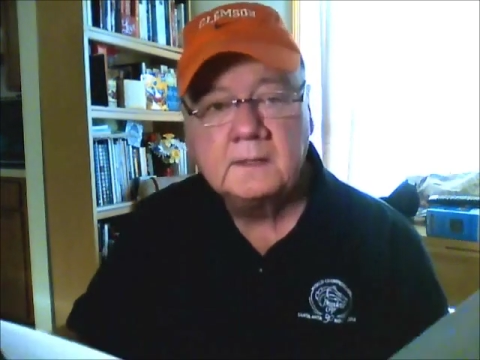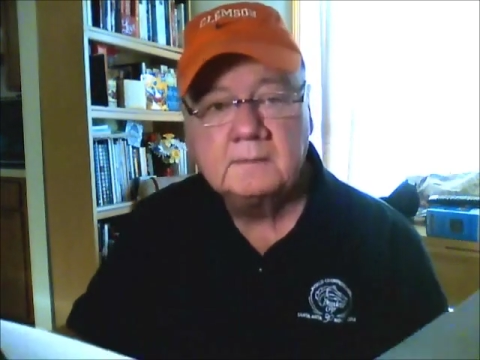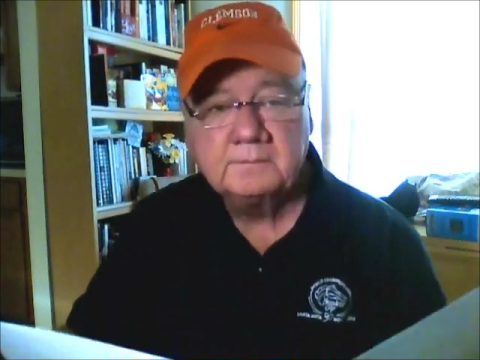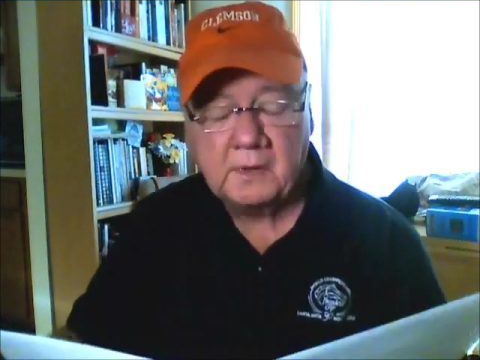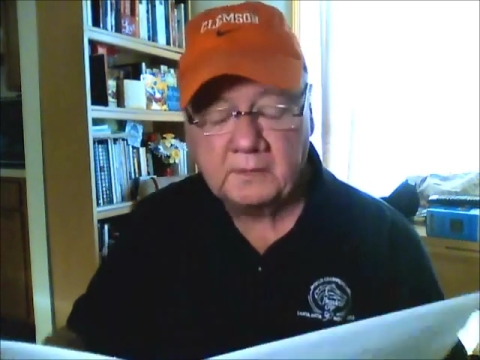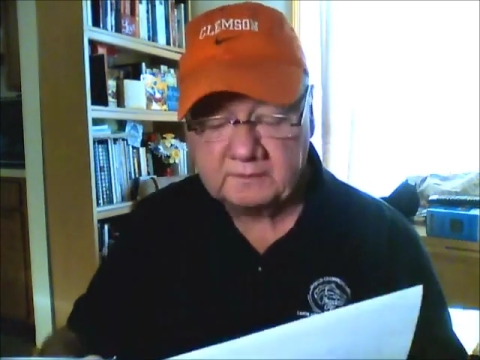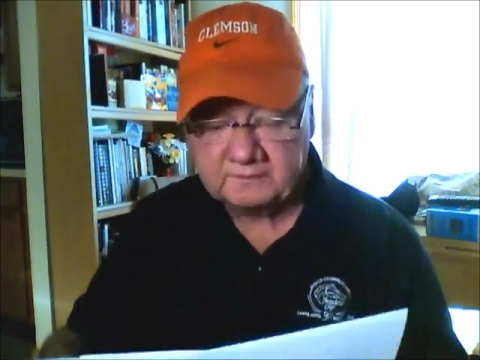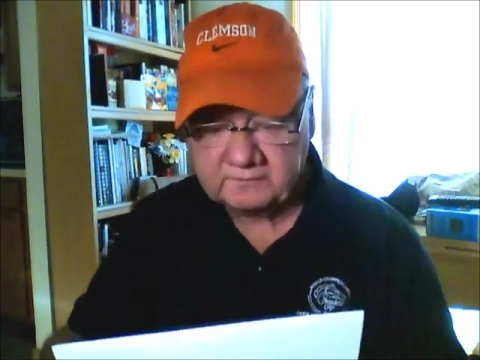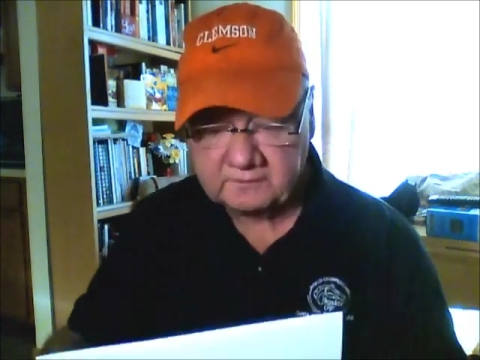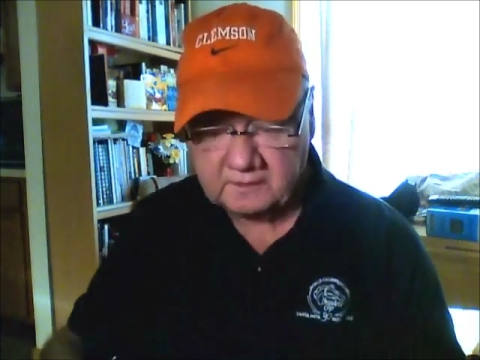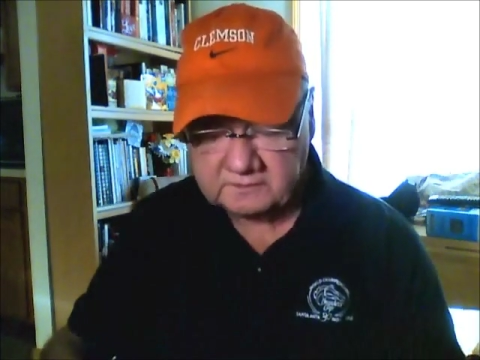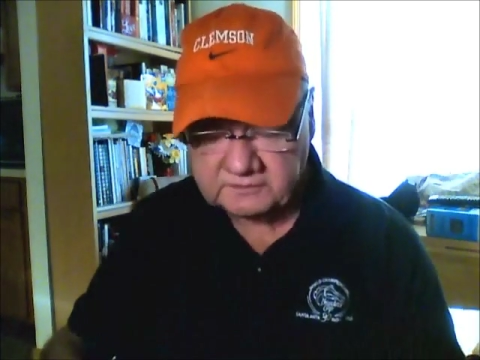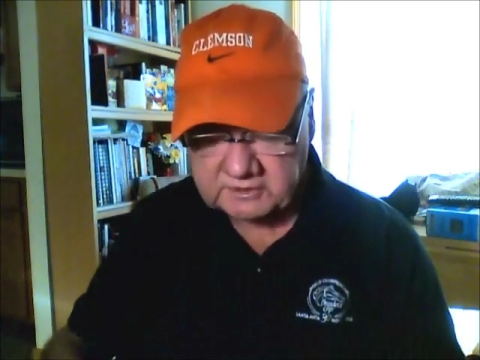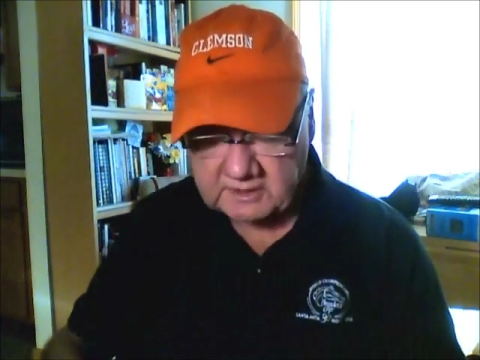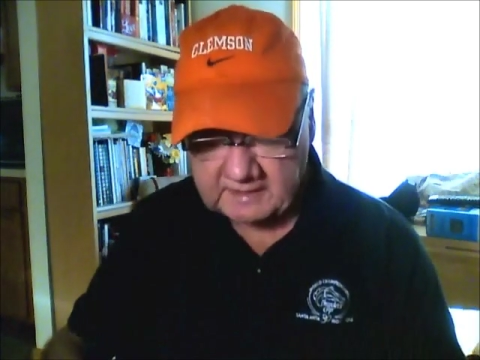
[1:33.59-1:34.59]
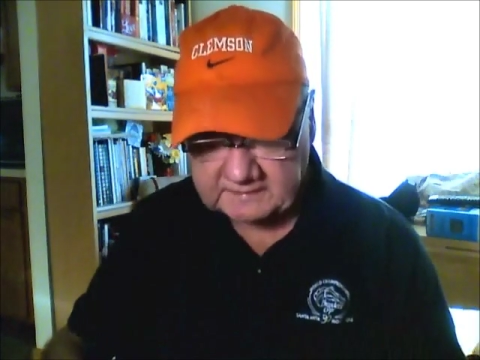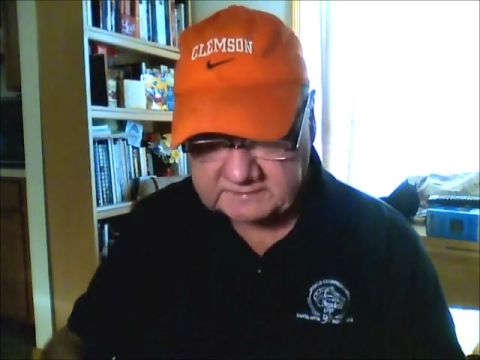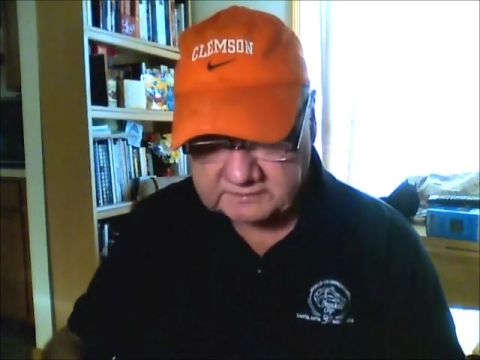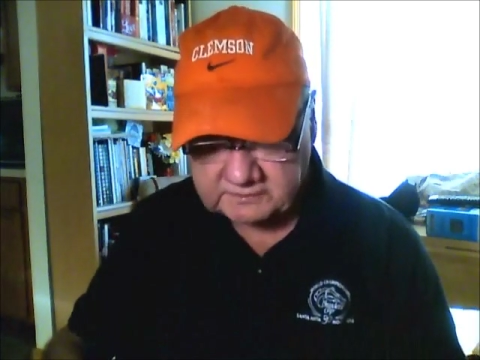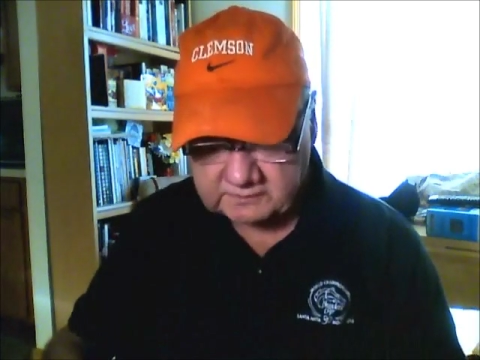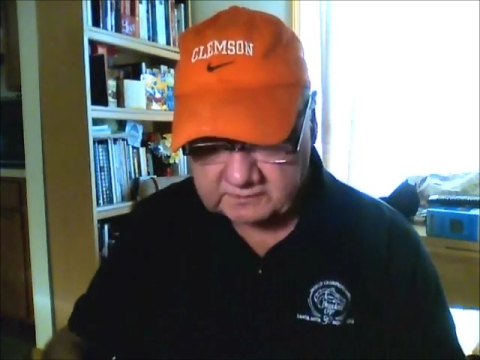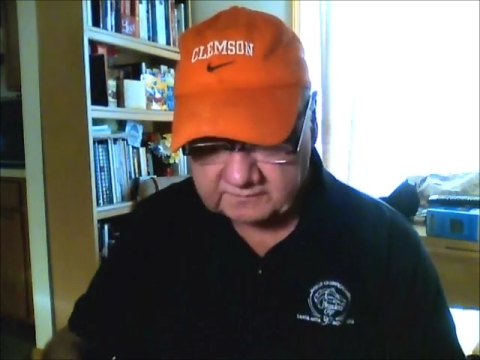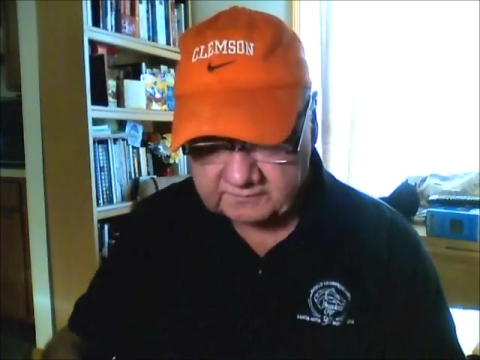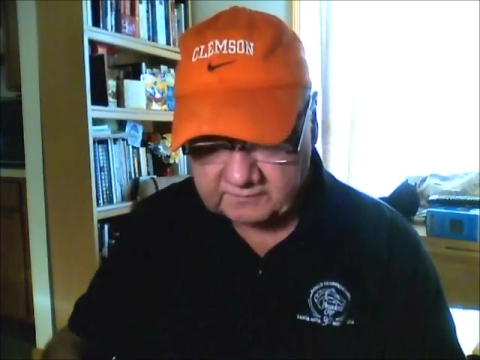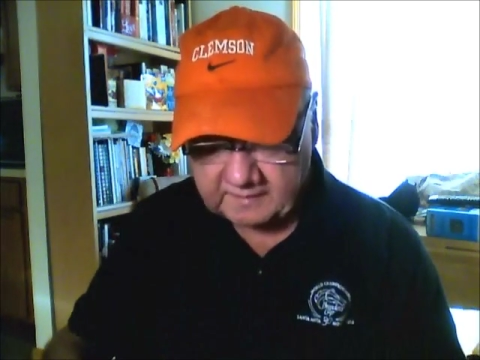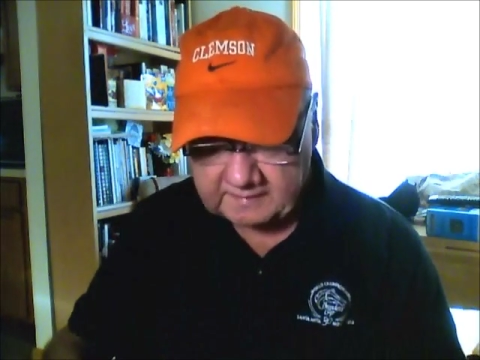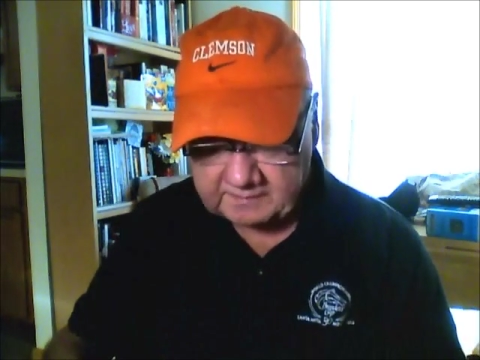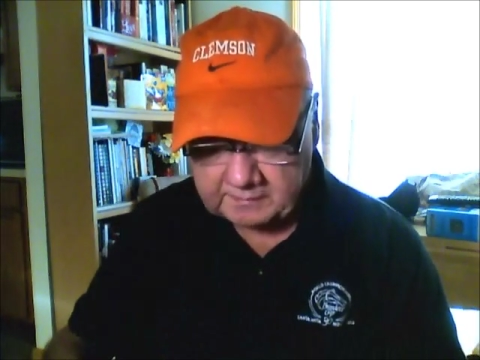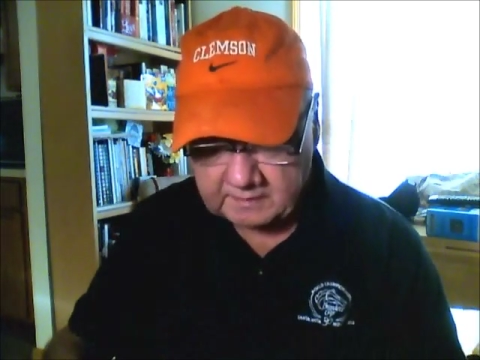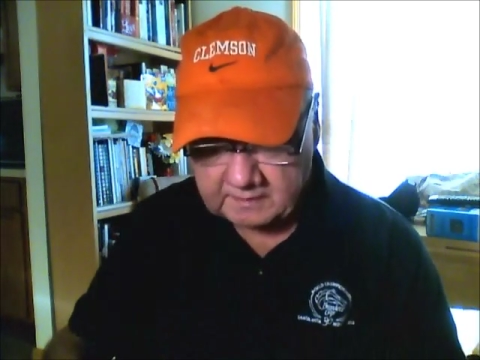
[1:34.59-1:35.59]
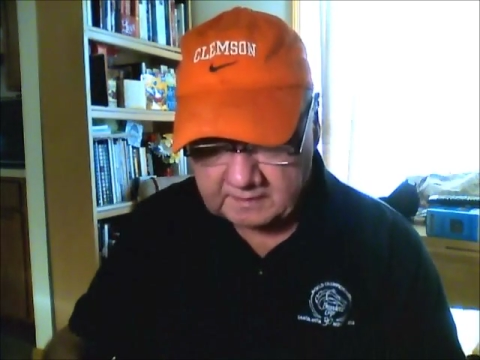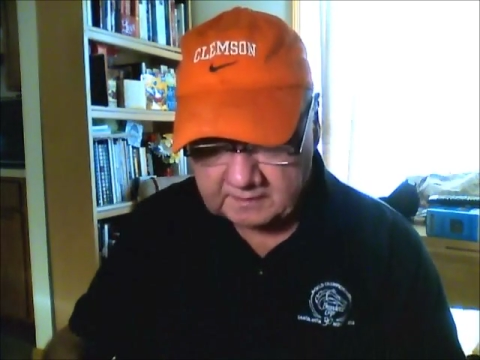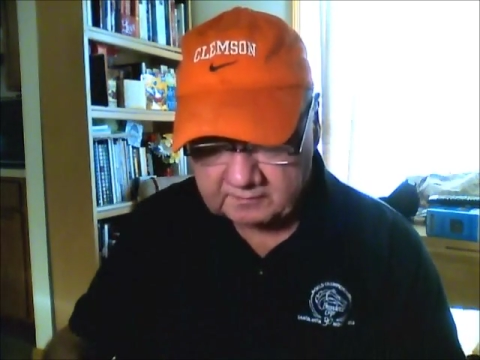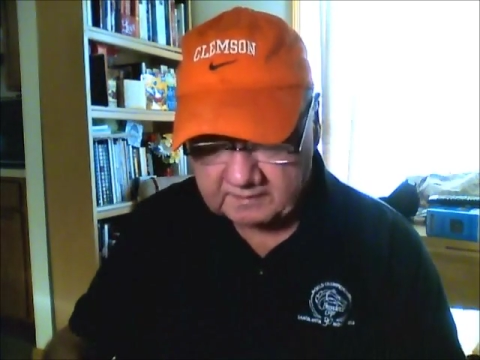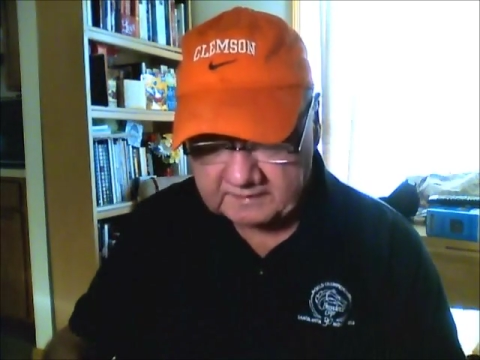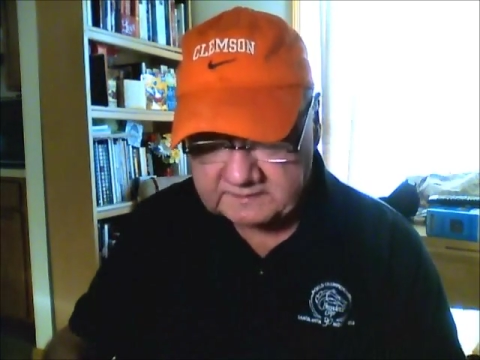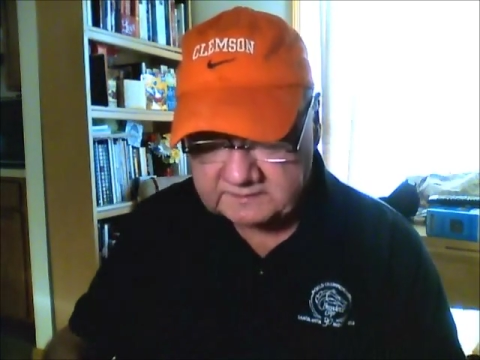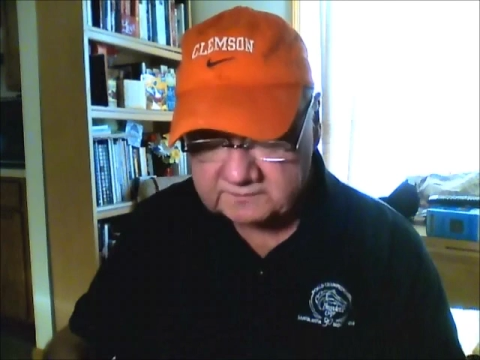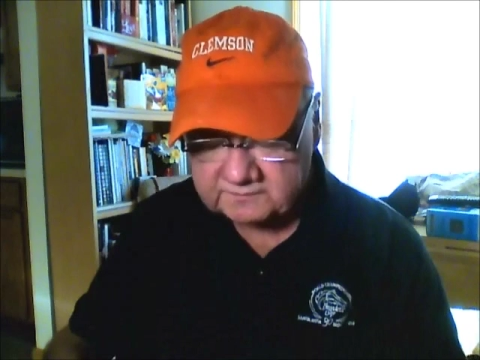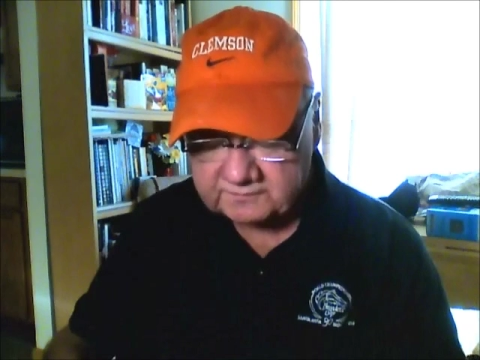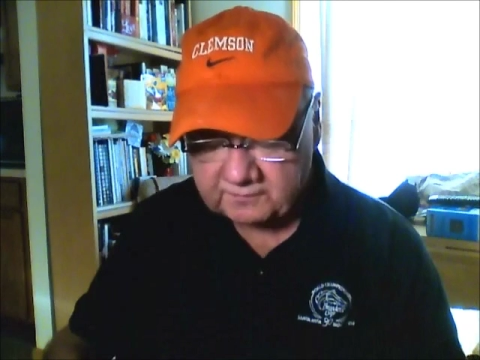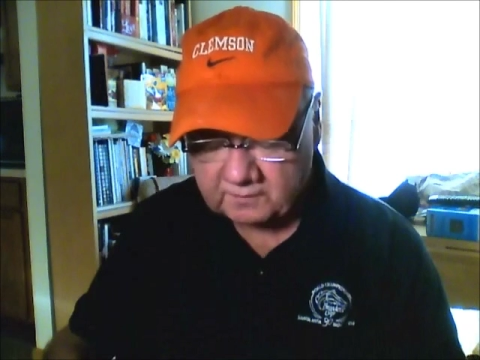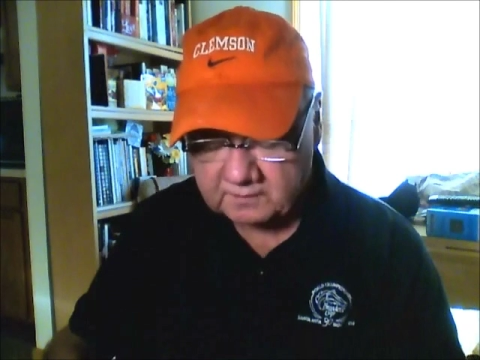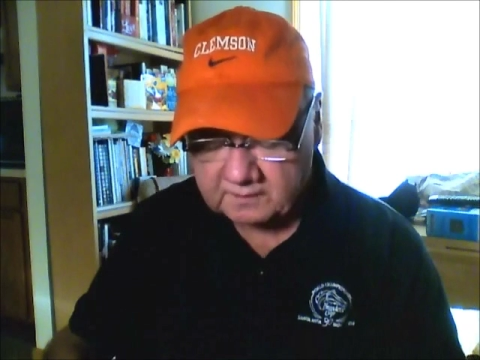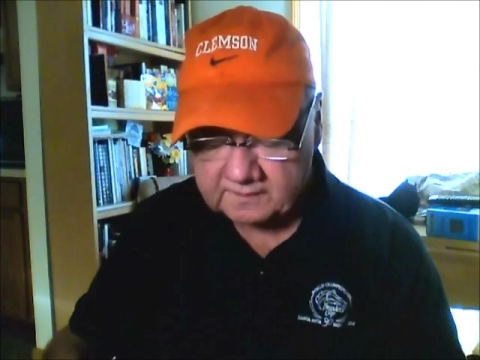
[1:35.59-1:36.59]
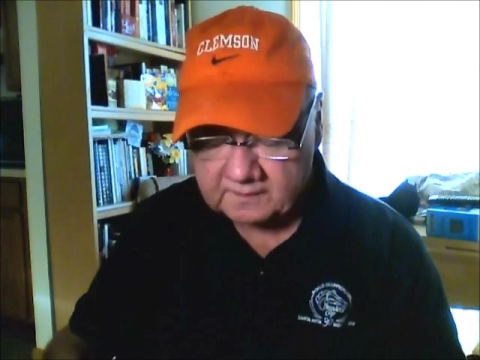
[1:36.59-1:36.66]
Bonus long shots, Turfway Park Race 4,